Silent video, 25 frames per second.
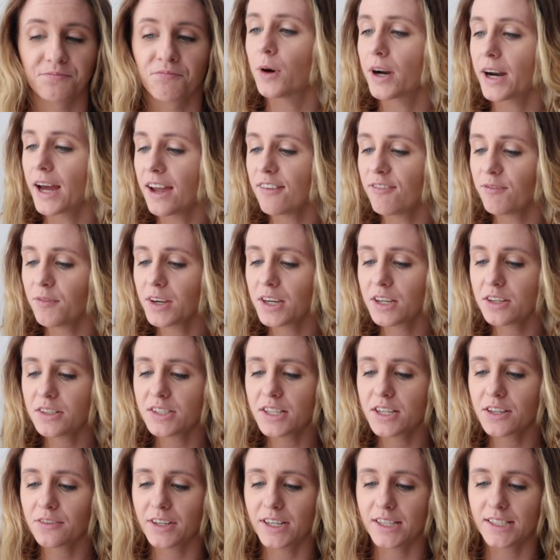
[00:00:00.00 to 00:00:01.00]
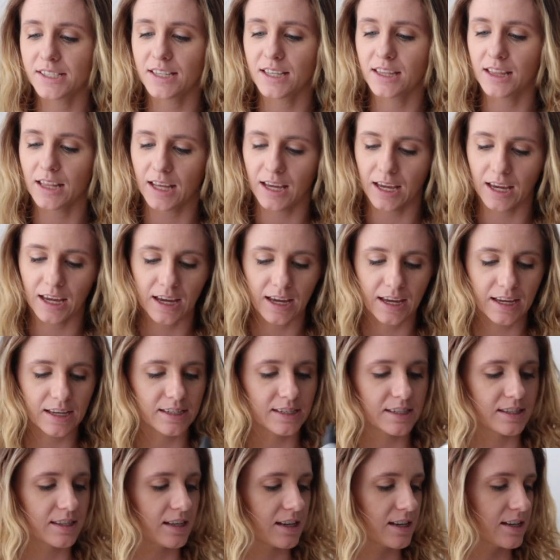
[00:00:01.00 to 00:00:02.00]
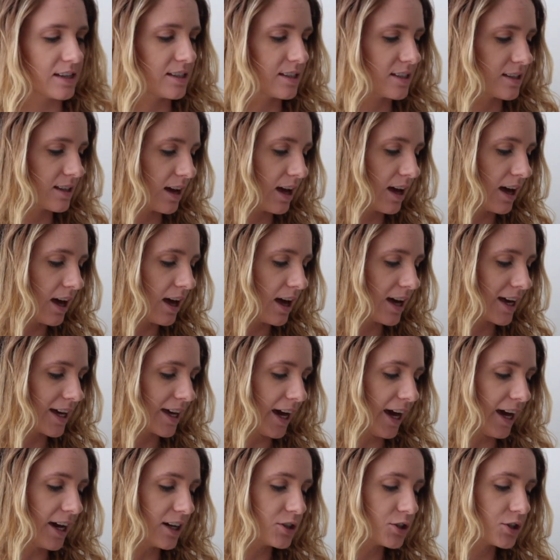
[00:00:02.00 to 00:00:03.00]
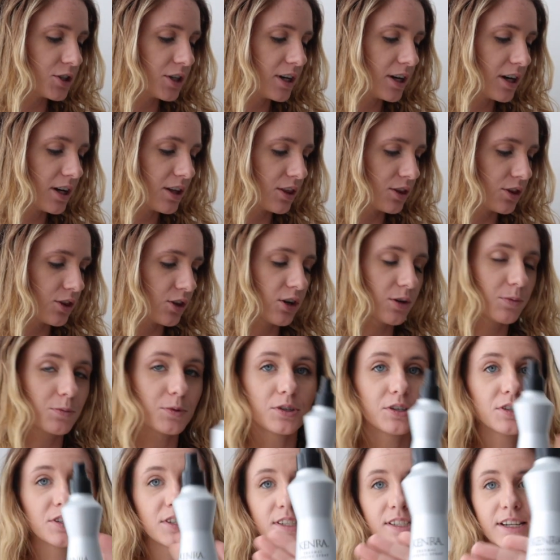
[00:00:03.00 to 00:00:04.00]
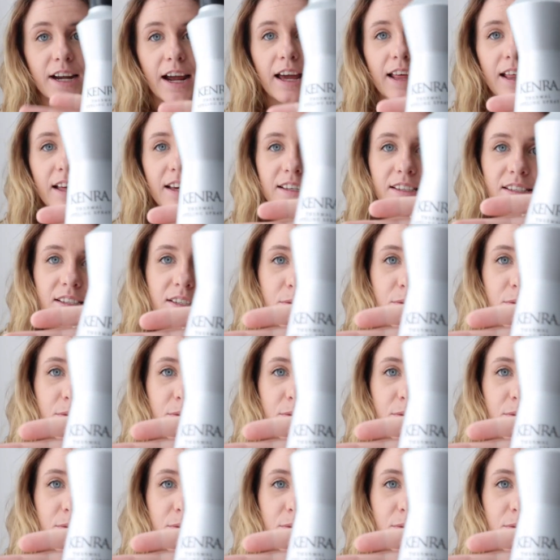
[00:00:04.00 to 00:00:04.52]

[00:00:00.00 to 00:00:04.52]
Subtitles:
What I've been using recently is this Kendra thermal styling